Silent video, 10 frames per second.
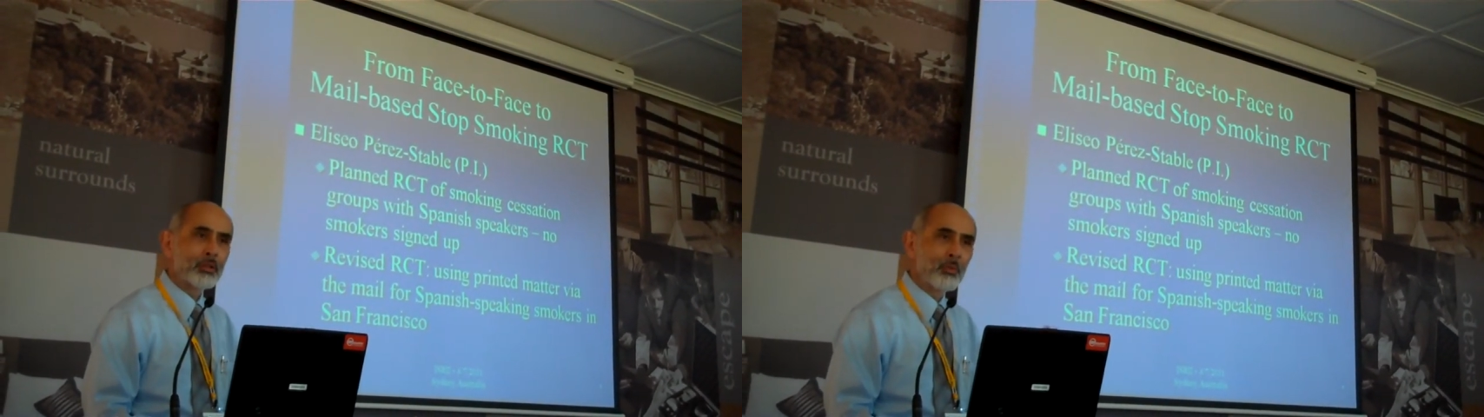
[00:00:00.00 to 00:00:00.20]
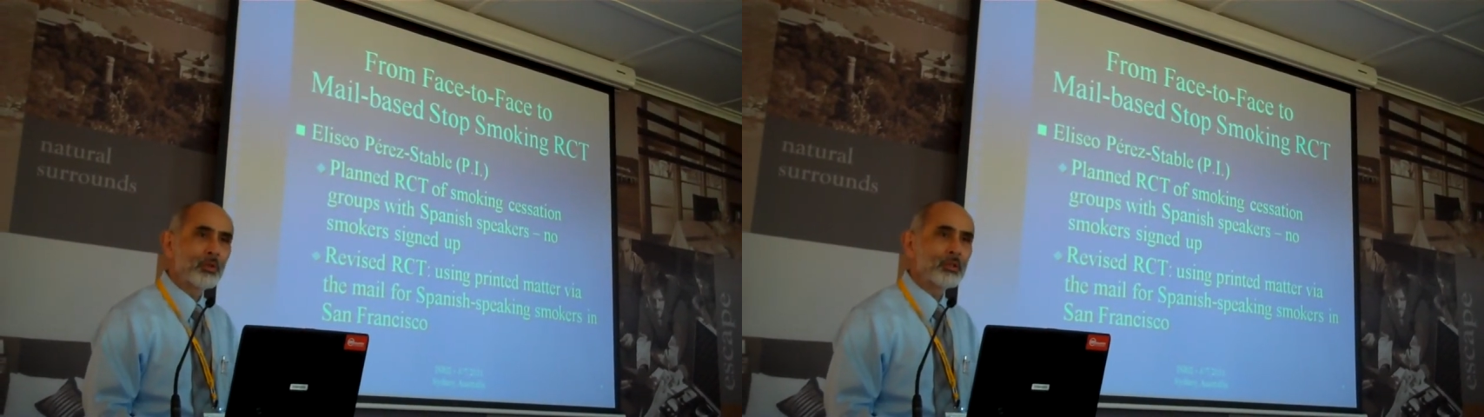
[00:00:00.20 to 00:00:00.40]

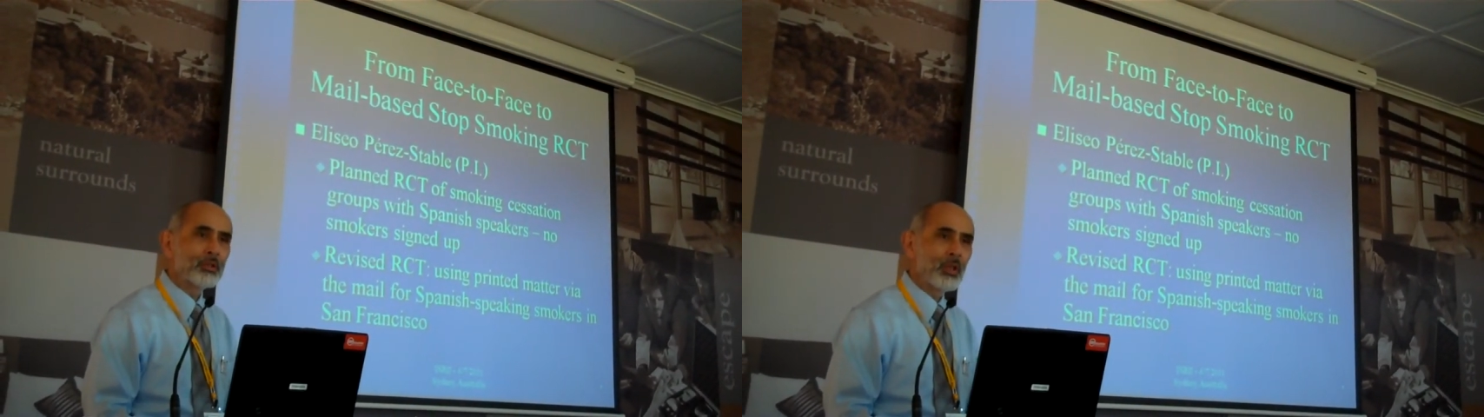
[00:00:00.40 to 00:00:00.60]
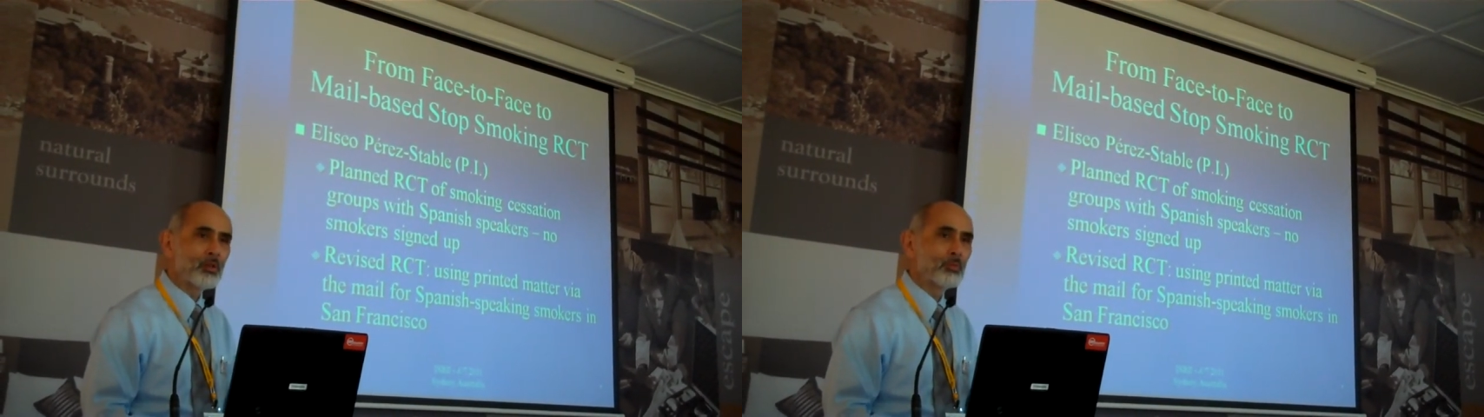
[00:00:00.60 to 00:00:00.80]
a smoking
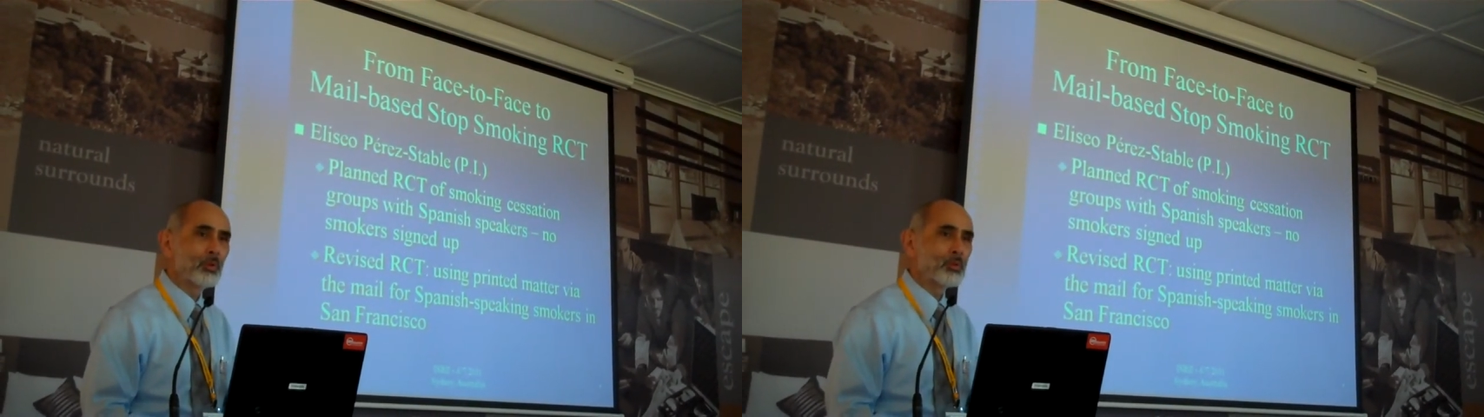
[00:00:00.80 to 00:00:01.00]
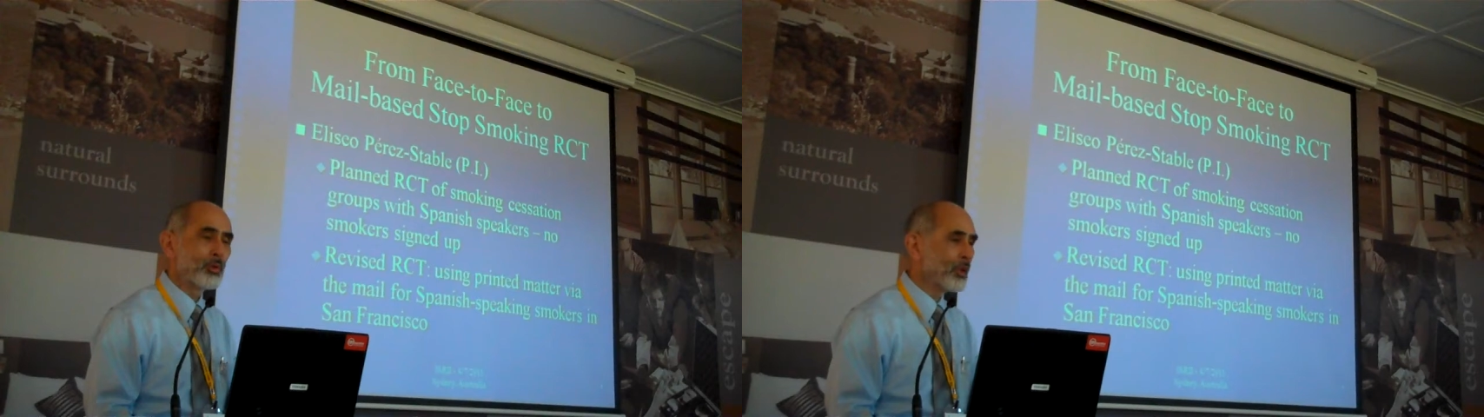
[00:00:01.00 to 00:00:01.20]
cessation
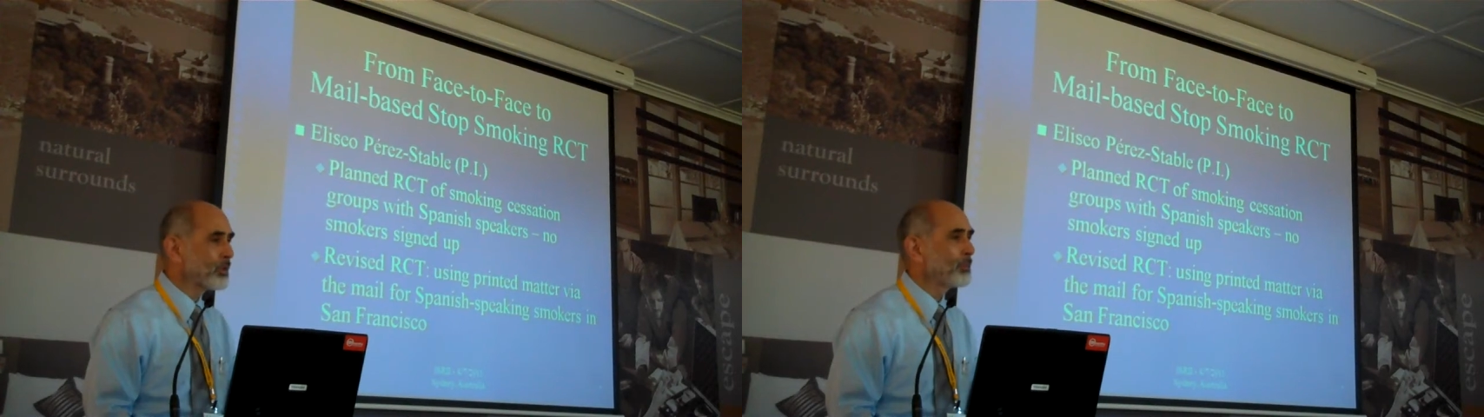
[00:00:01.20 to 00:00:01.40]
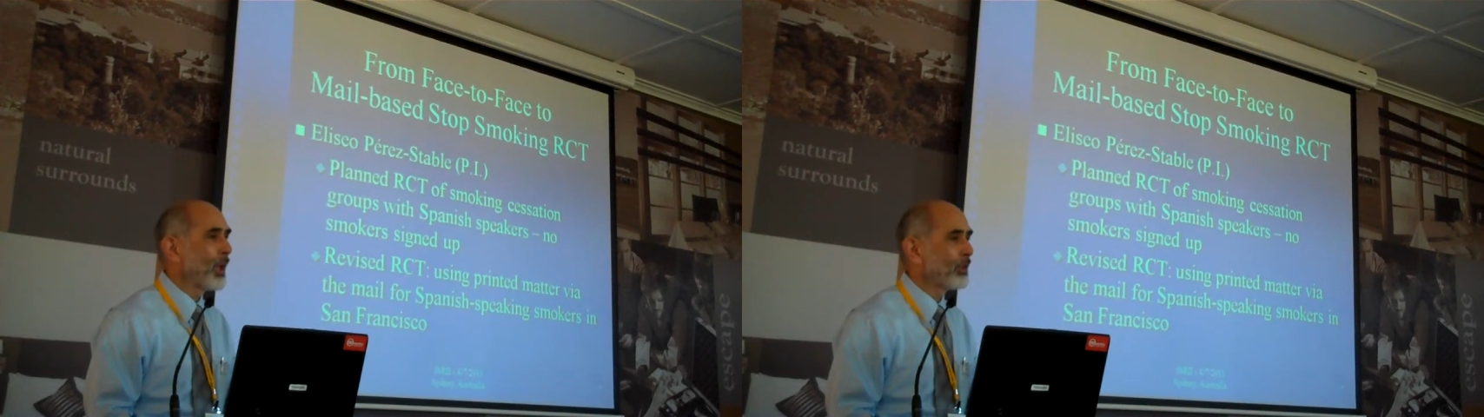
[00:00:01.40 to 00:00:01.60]
brochure
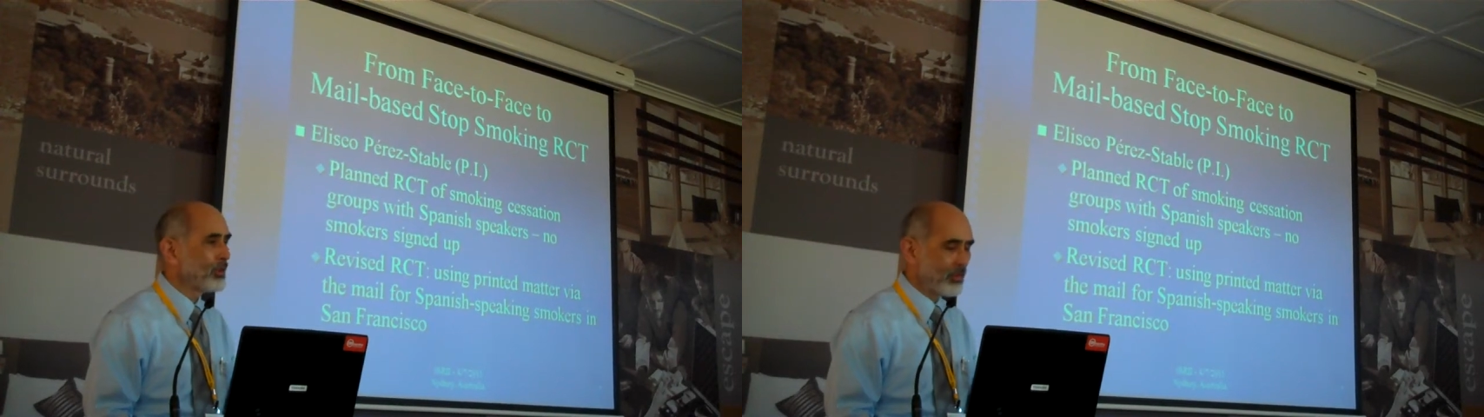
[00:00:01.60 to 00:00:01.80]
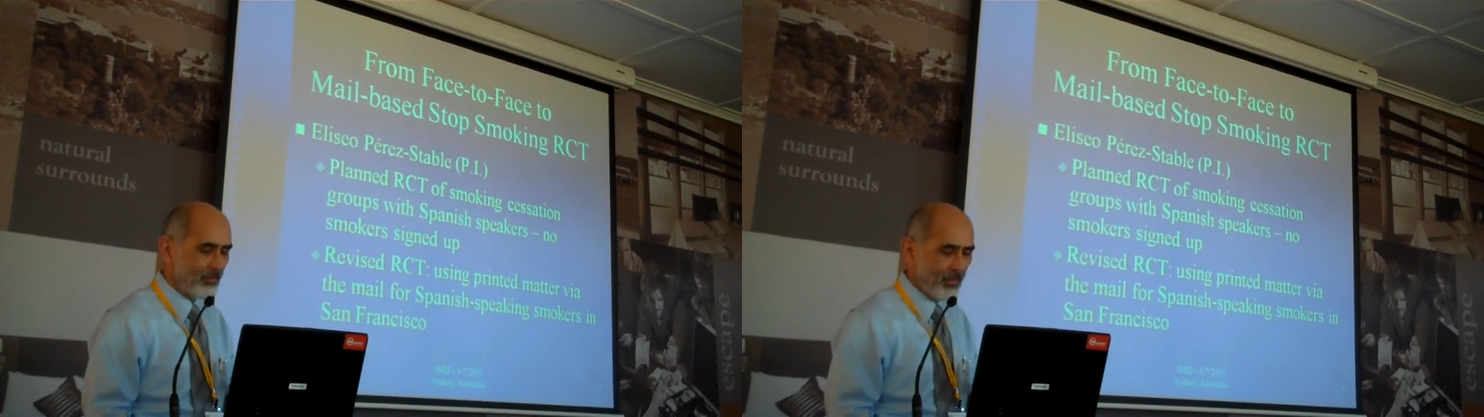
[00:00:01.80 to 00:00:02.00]
in
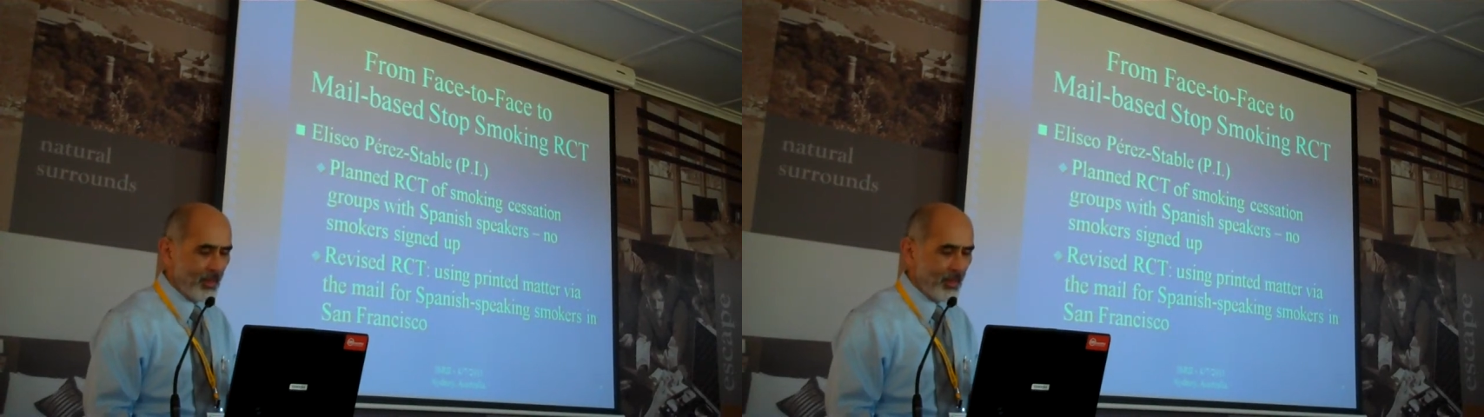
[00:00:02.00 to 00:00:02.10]
Spanish.